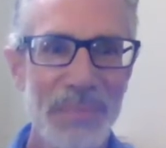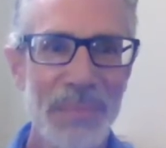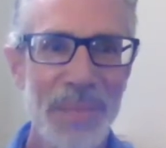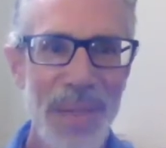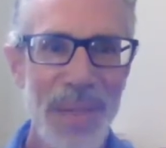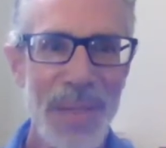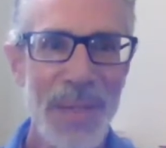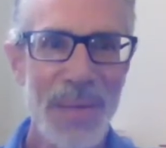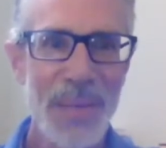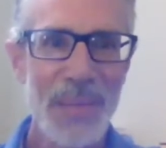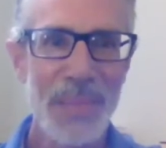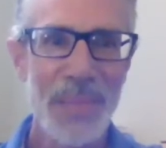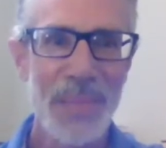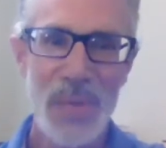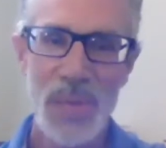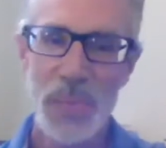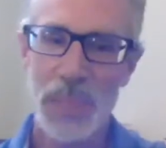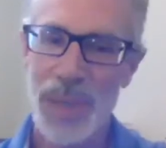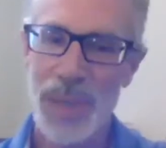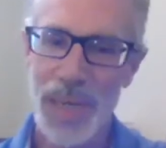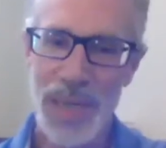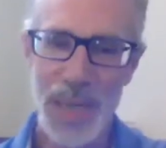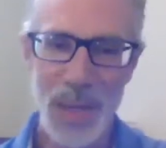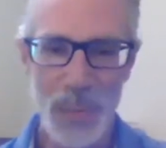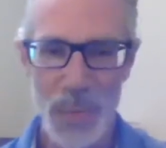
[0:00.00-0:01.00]
you know, there's
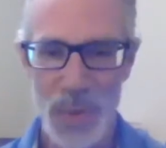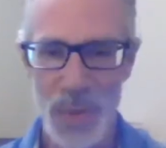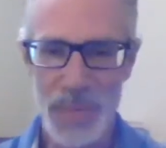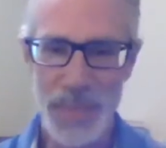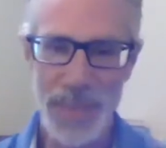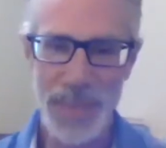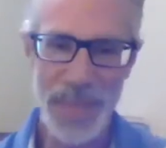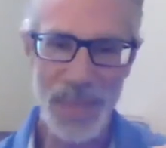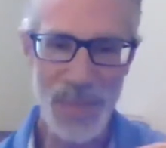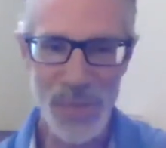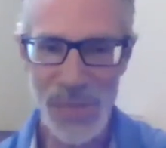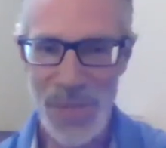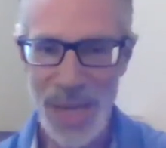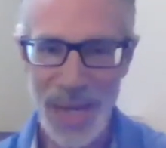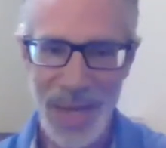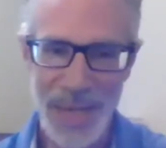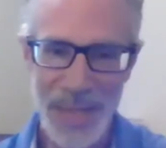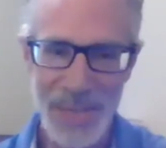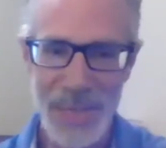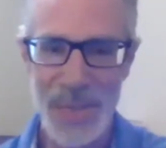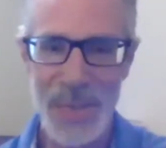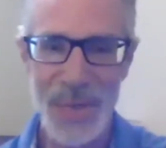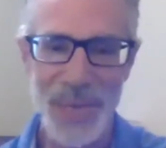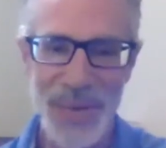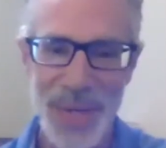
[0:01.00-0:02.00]
plenty of room inside
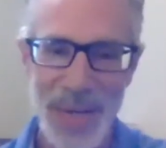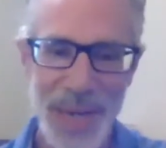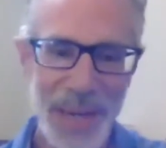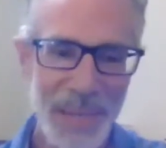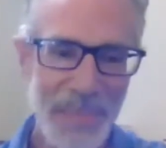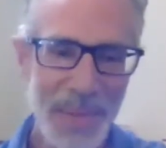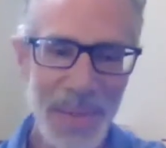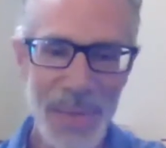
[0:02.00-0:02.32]
to create